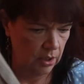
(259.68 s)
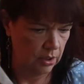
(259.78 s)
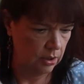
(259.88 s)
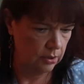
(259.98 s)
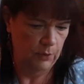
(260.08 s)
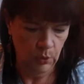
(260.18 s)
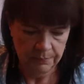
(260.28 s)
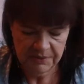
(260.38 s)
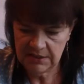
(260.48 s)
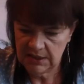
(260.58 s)
Um,
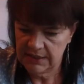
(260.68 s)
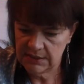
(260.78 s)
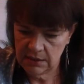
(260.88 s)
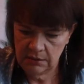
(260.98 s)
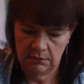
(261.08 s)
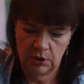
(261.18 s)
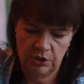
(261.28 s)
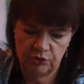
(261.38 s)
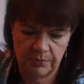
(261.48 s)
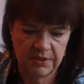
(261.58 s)
whoops, a daisy, nearly
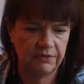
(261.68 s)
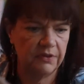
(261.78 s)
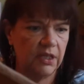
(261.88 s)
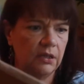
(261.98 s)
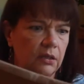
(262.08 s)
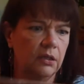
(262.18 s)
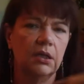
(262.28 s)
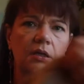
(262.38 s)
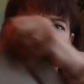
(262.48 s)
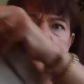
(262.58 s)
dropped everything.
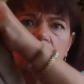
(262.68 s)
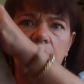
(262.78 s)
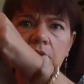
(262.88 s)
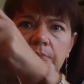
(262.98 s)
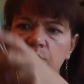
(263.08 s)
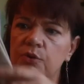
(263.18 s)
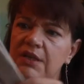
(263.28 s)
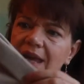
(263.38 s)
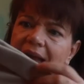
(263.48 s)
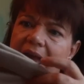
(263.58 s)
Turn-ups on
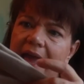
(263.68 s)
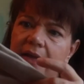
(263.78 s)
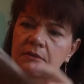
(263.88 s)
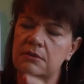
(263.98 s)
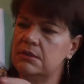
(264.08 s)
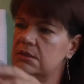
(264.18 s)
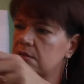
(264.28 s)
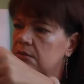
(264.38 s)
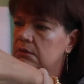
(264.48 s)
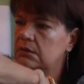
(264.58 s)
the end.
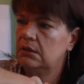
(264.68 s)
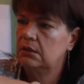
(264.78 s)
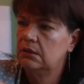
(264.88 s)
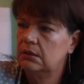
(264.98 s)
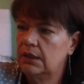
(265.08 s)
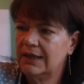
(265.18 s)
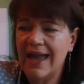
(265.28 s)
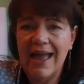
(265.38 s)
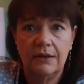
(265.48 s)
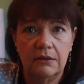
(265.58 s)

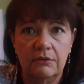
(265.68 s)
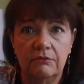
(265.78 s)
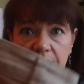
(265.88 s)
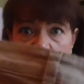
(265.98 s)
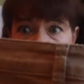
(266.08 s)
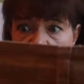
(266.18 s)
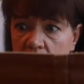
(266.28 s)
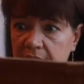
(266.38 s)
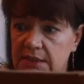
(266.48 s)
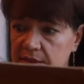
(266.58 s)
Again, very
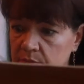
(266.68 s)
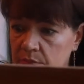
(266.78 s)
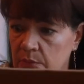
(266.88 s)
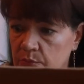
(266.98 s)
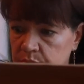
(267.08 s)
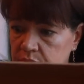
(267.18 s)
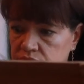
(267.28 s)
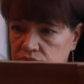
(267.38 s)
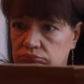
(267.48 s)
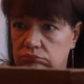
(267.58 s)
nice. I'm, I'm
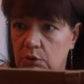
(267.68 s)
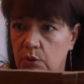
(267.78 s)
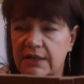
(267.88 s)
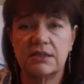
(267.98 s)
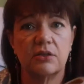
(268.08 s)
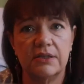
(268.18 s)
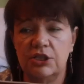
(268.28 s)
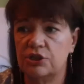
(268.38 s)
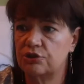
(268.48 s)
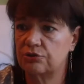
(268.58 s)
quite
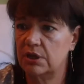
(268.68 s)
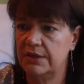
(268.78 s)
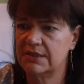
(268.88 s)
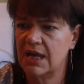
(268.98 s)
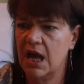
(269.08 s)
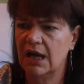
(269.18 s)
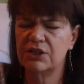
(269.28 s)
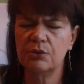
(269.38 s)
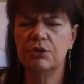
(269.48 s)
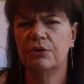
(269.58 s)
excited to try this. I
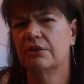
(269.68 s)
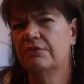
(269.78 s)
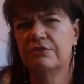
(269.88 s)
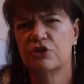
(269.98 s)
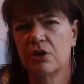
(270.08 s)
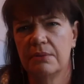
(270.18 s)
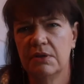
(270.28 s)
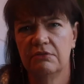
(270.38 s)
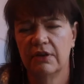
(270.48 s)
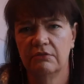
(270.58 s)
don't know that I've ever tried
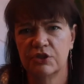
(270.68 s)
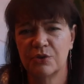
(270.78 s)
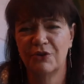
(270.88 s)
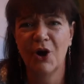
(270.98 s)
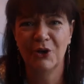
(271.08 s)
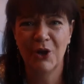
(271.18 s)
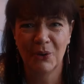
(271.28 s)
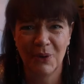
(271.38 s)
mint velvet, so I've got